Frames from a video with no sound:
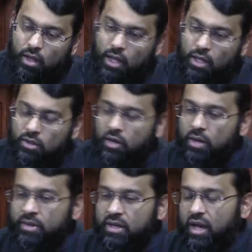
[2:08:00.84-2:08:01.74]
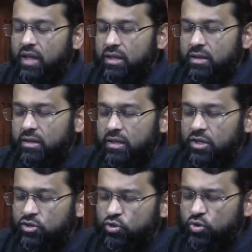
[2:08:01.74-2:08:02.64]
No, I mean the, the
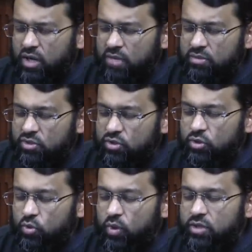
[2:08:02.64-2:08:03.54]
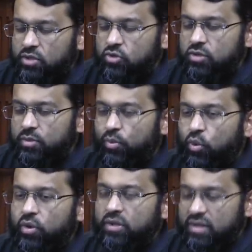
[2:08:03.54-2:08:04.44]
issue comes: Do you want to
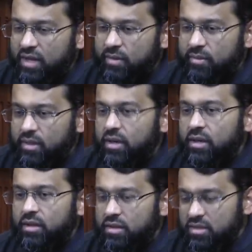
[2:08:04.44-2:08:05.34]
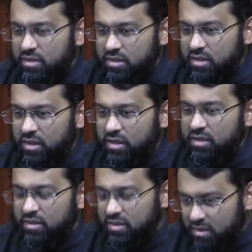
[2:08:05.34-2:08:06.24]
support them in this in
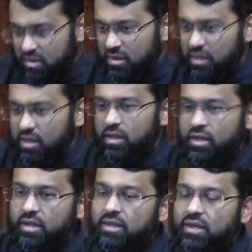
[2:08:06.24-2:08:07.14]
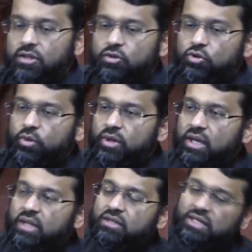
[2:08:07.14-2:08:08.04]
this thing that they're doing?
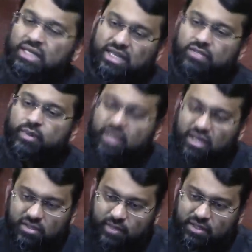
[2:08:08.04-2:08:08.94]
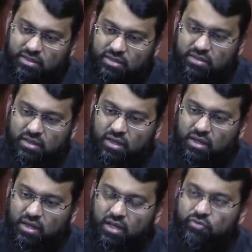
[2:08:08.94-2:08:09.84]
And it's a case by case basis.
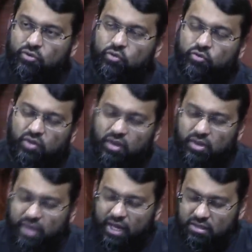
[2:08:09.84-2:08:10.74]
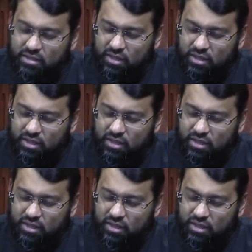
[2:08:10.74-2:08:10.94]
If you feel that,